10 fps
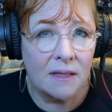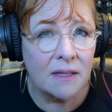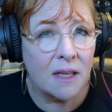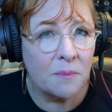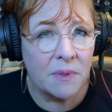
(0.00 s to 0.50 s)

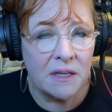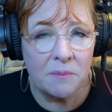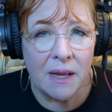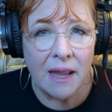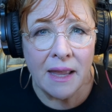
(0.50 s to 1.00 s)
accompanied
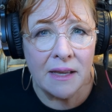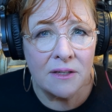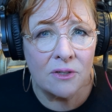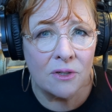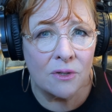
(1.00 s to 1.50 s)
by
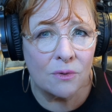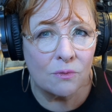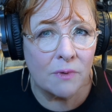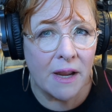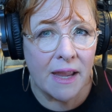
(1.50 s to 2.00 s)
anger,
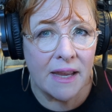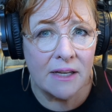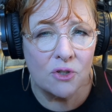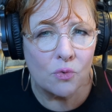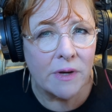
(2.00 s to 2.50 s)

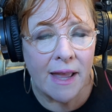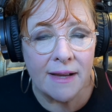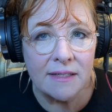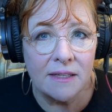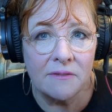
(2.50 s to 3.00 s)
rage,
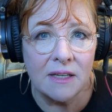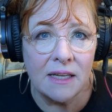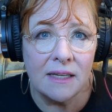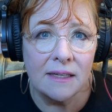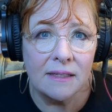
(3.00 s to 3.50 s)

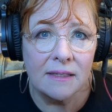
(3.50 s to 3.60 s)
reactivity.